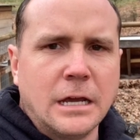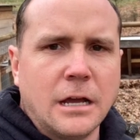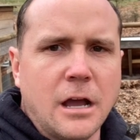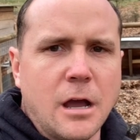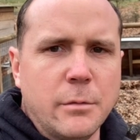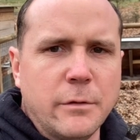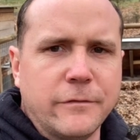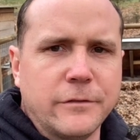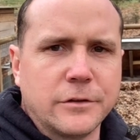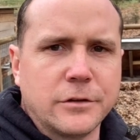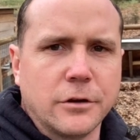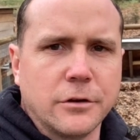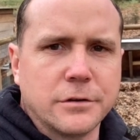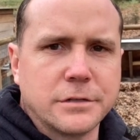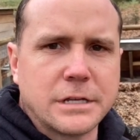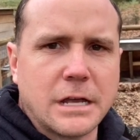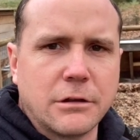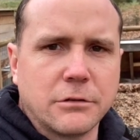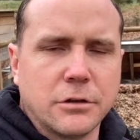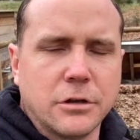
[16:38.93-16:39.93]
Um, if it
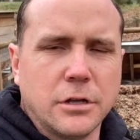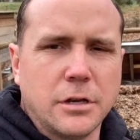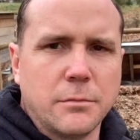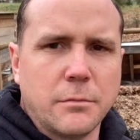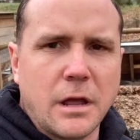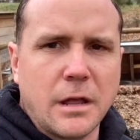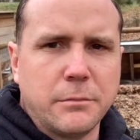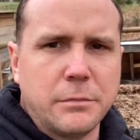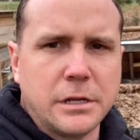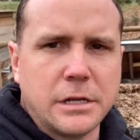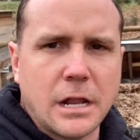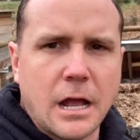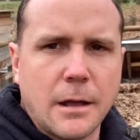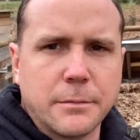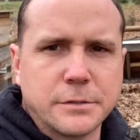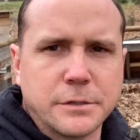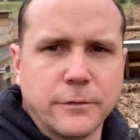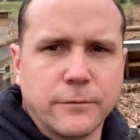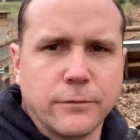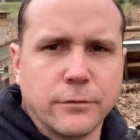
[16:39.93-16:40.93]
turns out good, it might be an
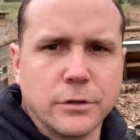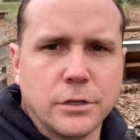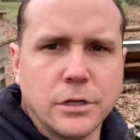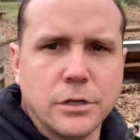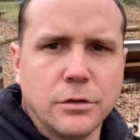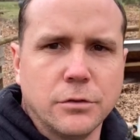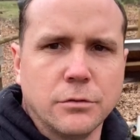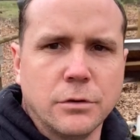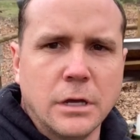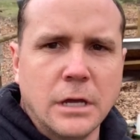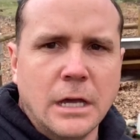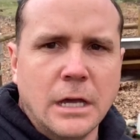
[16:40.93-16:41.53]
option for you.